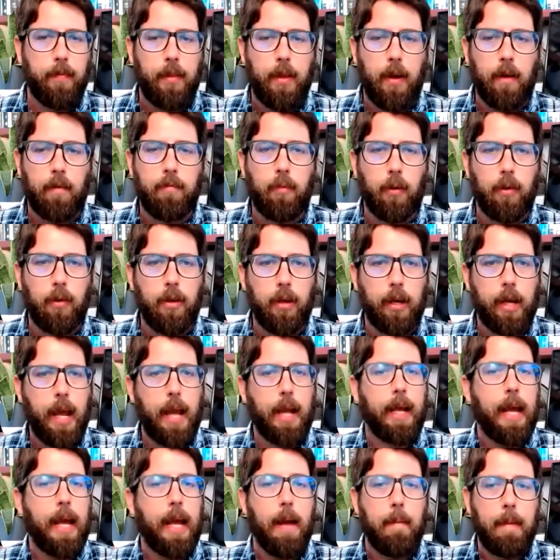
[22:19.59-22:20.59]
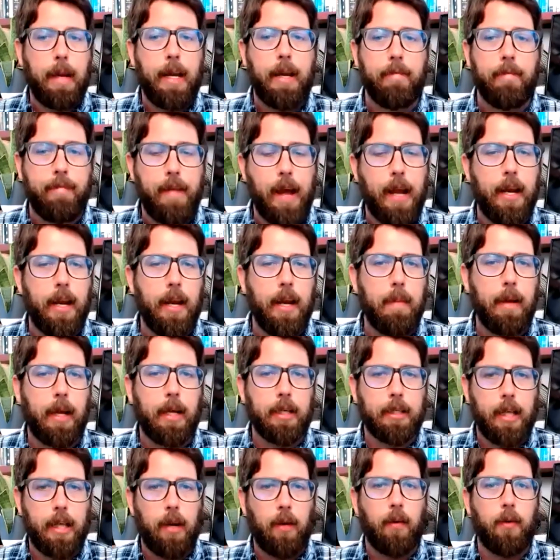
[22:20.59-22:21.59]
And therefore, it can't be defended,
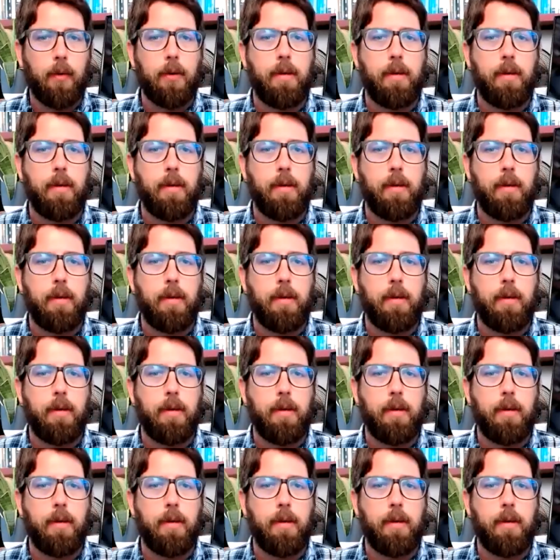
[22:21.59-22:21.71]
because anyone